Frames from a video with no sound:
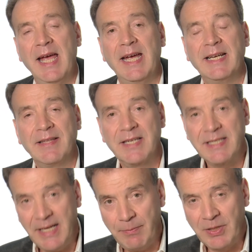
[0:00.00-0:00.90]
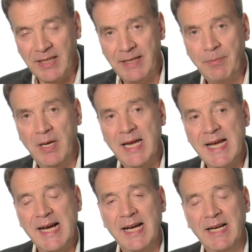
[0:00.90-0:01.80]
And at the same time,
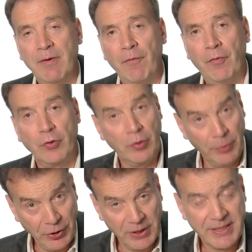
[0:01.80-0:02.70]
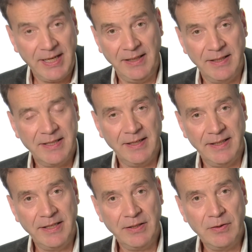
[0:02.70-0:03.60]
Uh, for commercial scale
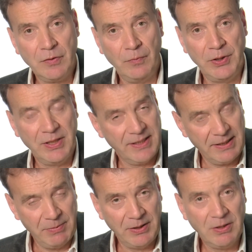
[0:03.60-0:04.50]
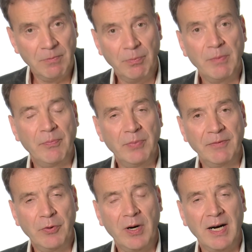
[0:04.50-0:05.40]
installations, which, as I mentioned
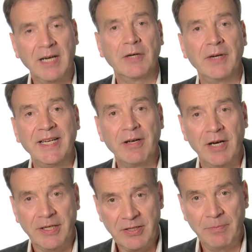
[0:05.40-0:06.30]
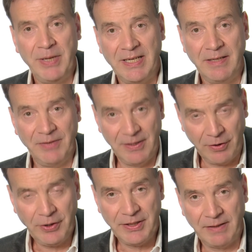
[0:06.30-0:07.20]
before, are already cost competitive in the
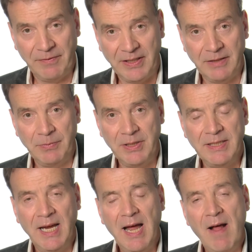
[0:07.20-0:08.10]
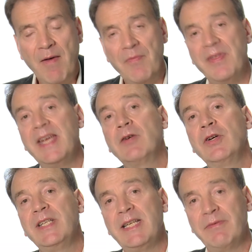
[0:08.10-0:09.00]
current environment, they
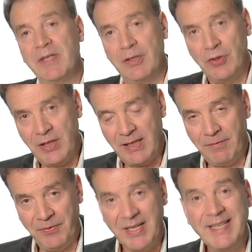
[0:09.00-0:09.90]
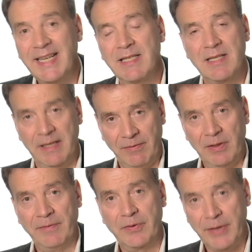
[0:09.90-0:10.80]
could even achieve the next level
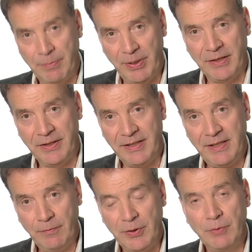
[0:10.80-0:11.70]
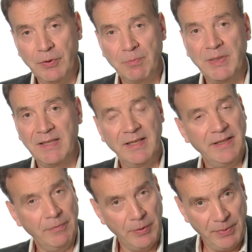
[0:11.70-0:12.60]
of grid parity, which would mean that
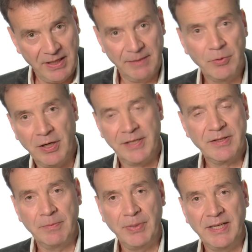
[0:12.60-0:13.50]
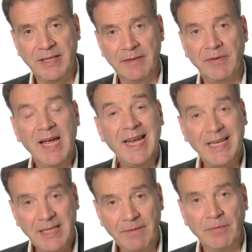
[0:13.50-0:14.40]
they would become cost competitive
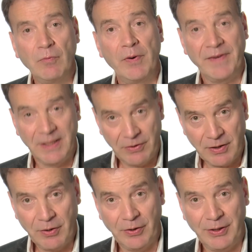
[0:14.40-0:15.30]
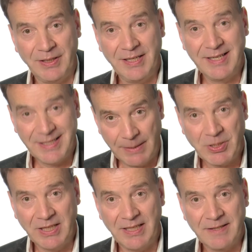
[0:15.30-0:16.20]
even without the current
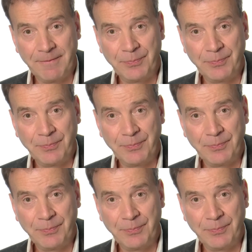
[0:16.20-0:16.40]
subsidies.